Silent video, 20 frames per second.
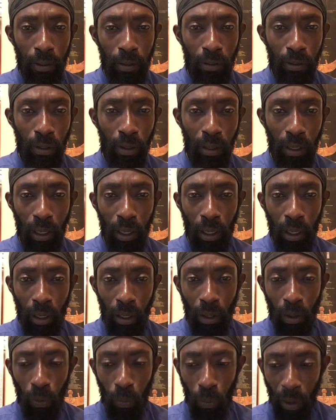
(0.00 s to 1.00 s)
So they
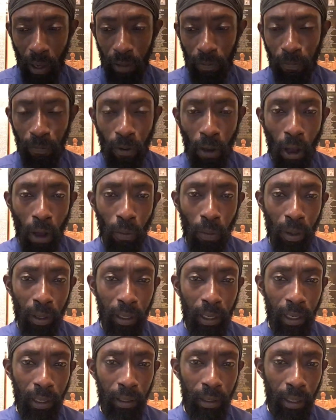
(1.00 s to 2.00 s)
went
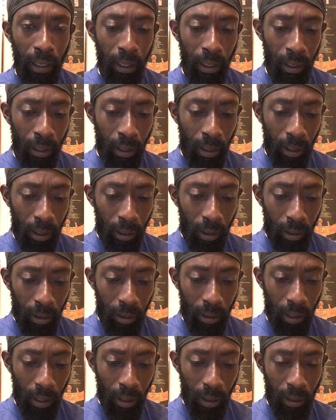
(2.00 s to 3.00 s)
forward and they
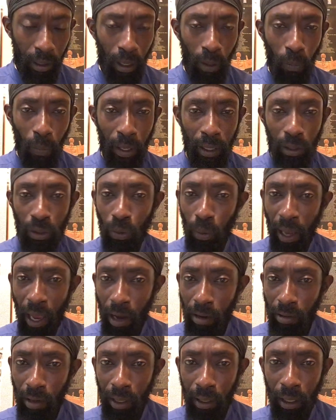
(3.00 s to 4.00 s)
went to
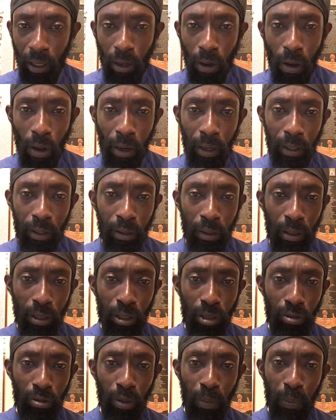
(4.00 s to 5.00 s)
Herod according to the
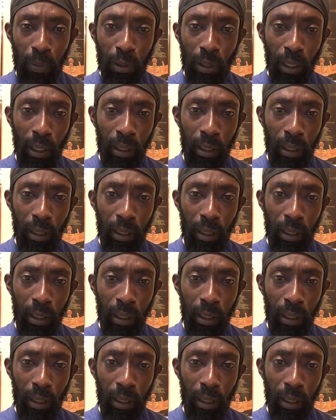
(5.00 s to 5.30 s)
scripture.